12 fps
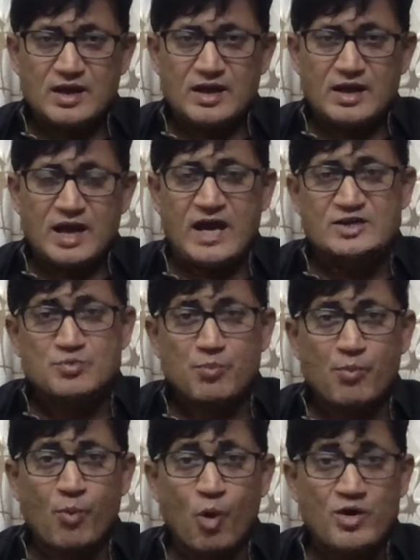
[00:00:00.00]
has
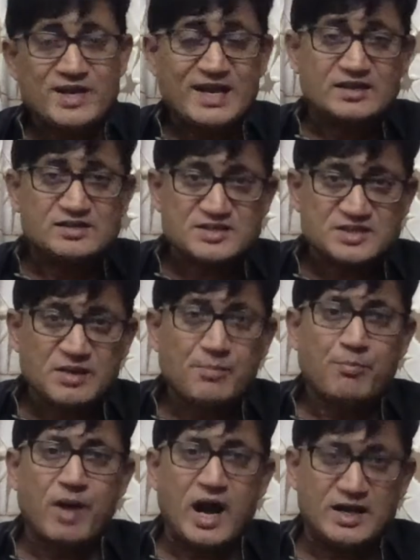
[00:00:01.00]
more existing
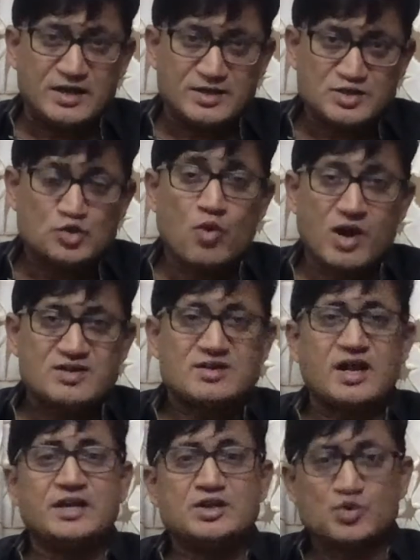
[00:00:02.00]
buyers who are
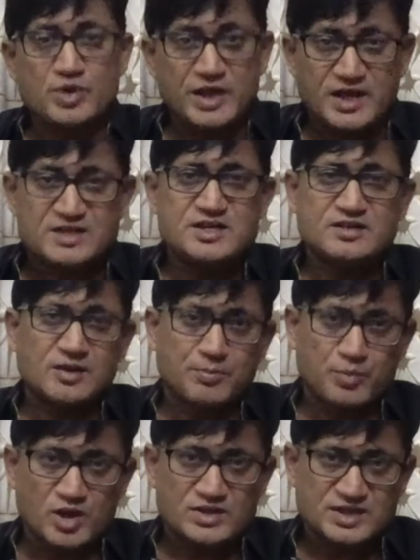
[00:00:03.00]
trying to exit the
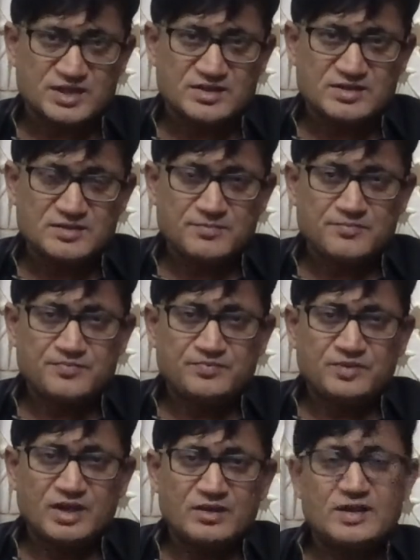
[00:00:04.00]
project,
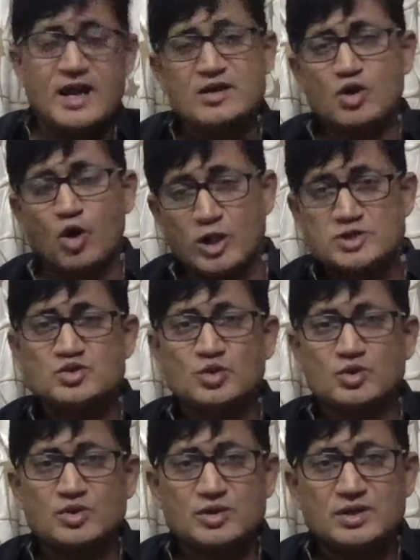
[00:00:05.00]
that
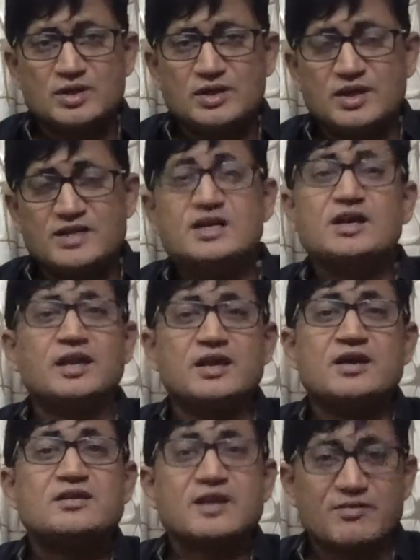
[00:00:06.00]
also is a
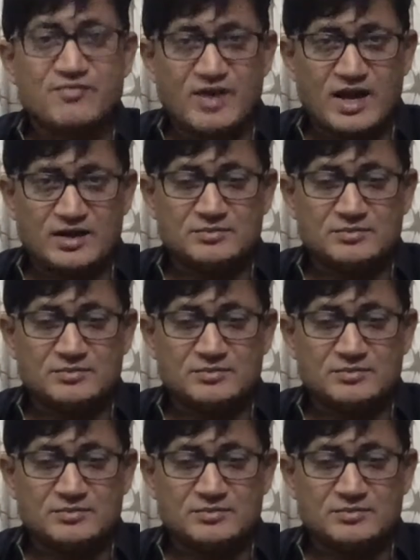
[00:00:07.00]
clear red flag.